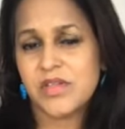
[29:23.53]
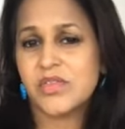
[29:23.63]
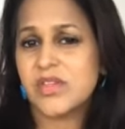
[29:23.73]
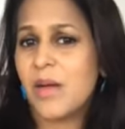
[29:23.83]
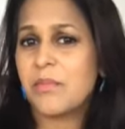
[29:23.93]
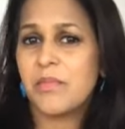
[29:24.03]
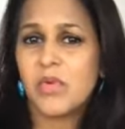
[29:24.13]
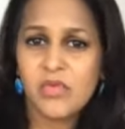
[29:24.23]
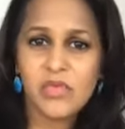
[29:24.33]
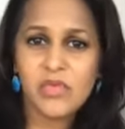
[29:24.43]
You stopped
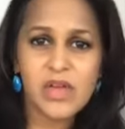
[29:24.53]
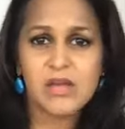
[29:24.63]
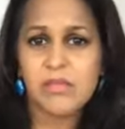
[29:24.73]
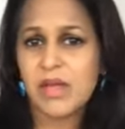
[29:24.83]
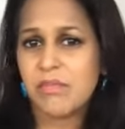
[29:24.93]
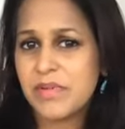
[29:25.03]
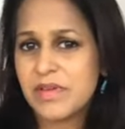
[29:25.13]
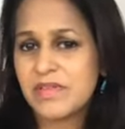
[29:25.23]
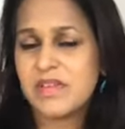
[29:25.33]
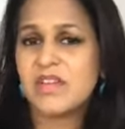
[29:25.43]
moving and being
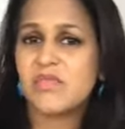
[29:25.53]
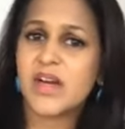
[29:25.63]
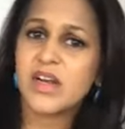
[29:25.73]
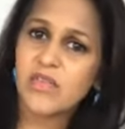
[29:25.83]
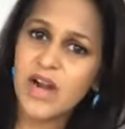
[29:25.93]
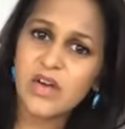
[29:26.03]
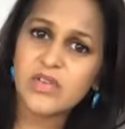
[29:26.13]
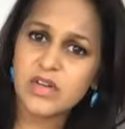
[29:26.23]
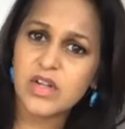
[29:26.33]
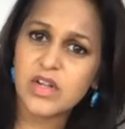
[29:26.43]
busy and running
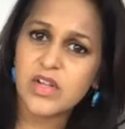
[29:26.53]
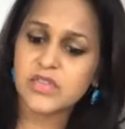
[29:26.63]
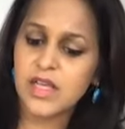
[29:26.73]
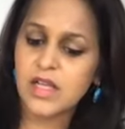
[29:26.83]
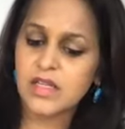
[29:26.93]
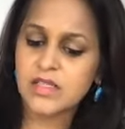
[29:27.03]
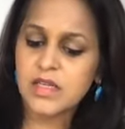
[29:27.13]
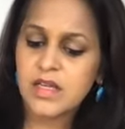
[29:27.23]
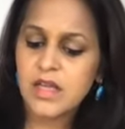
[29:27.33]
around and all those things.